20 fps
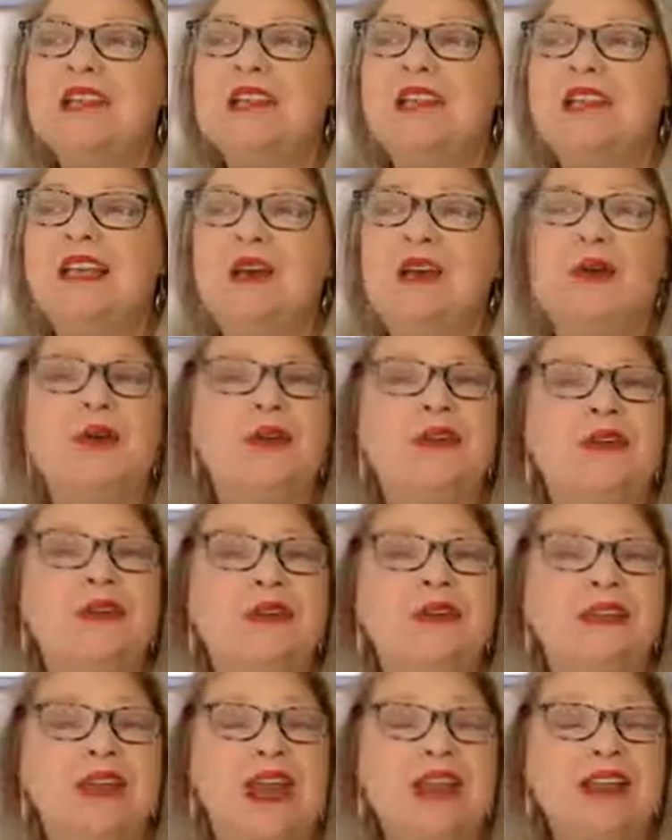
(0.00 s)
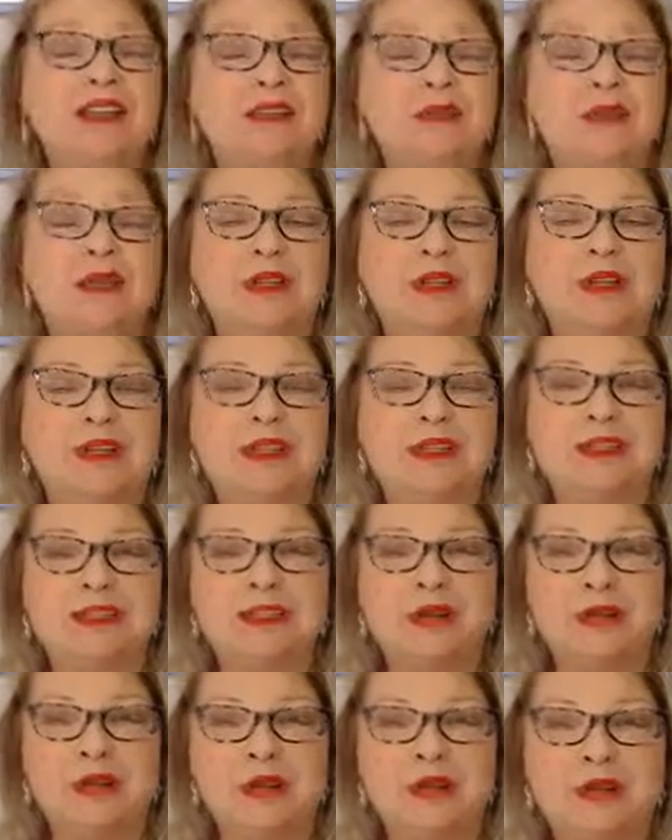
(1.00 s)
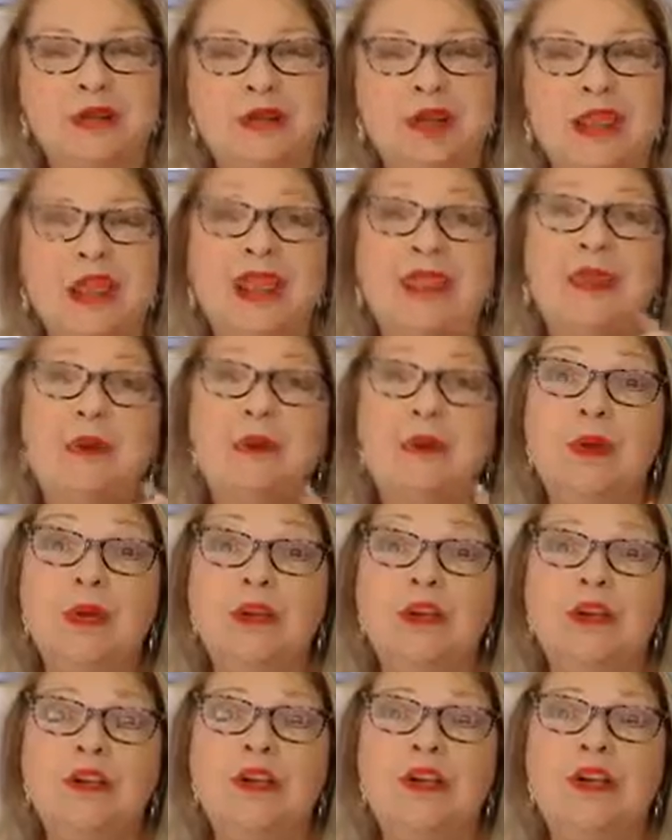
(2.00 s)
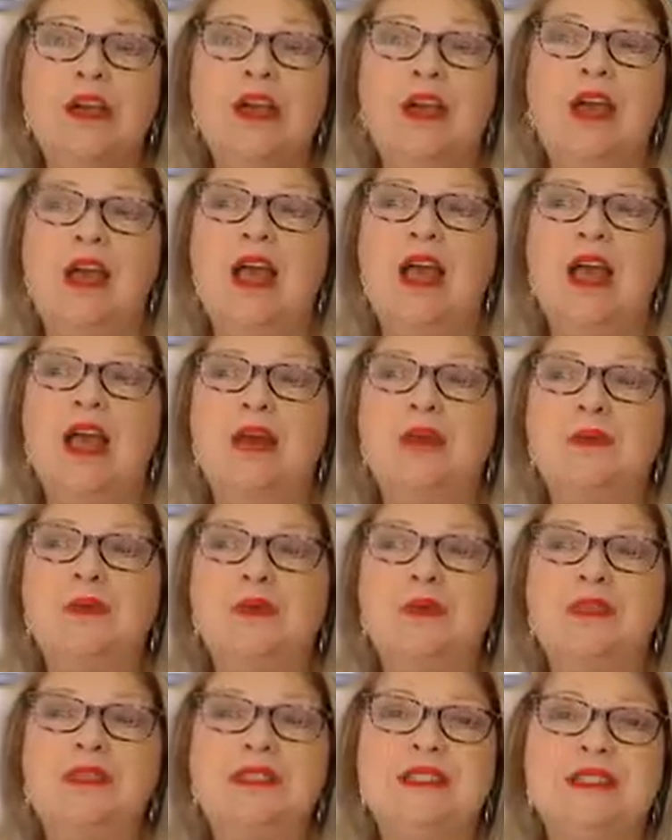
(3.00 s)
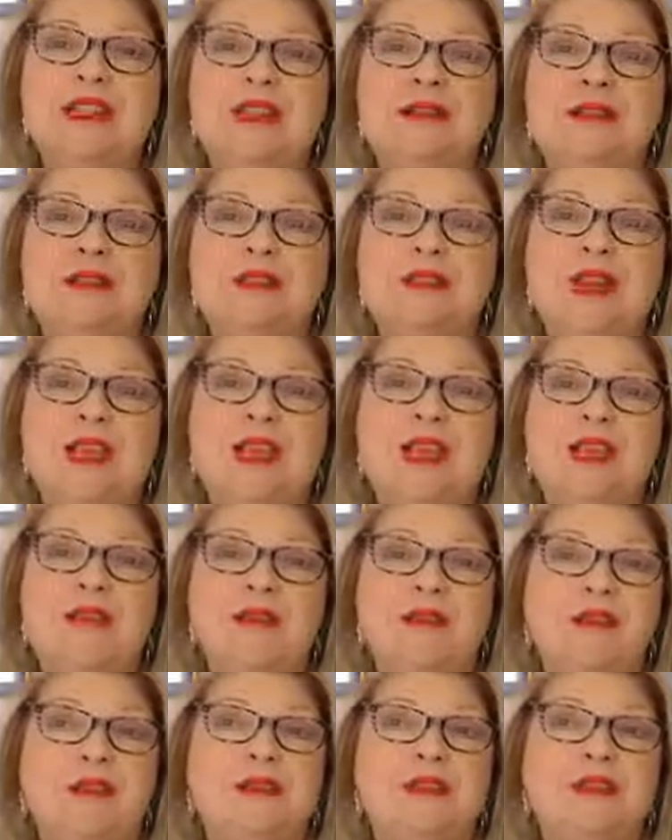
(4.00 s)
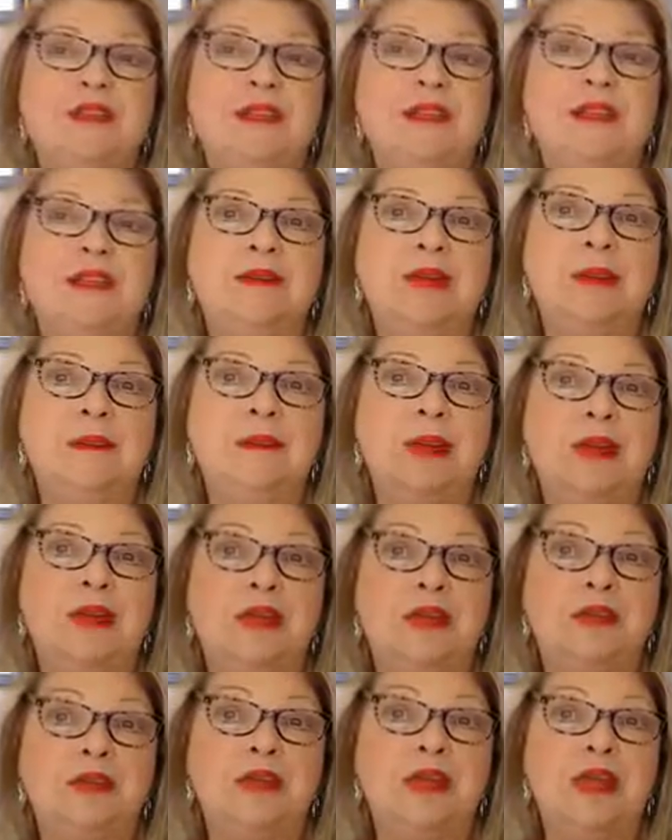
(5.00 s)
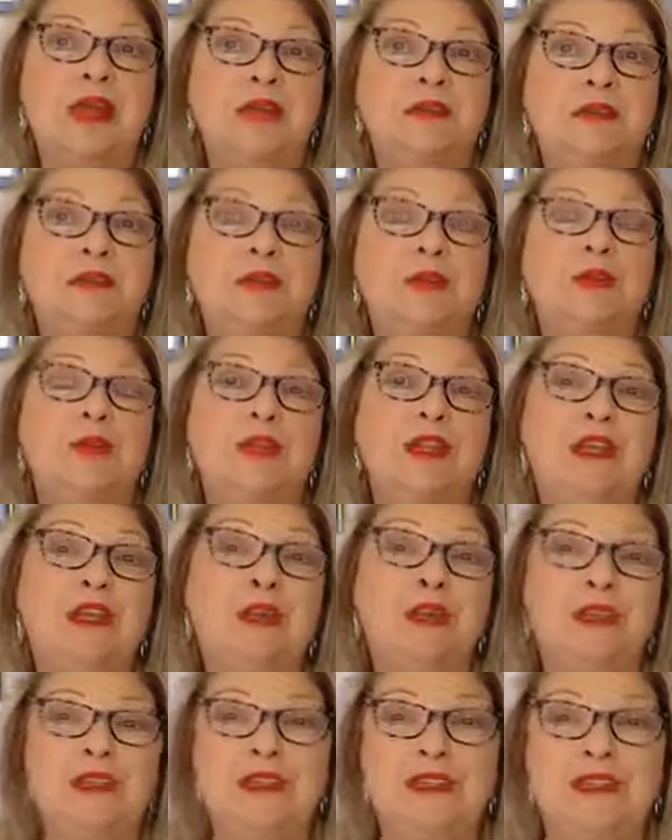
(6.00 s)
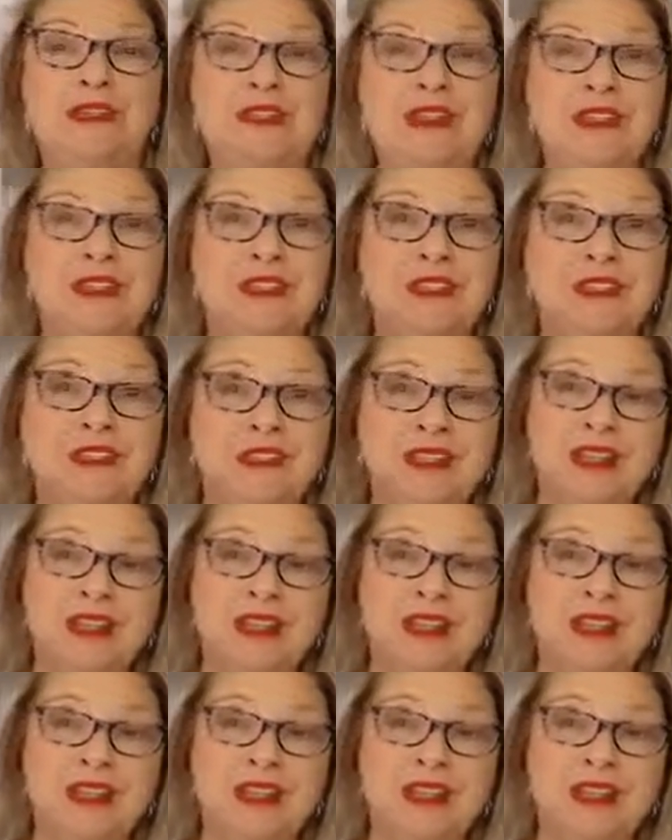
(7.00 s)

So there's that. So we're going to announce the winner, and the winner receives a 15-minute free mini coaching session.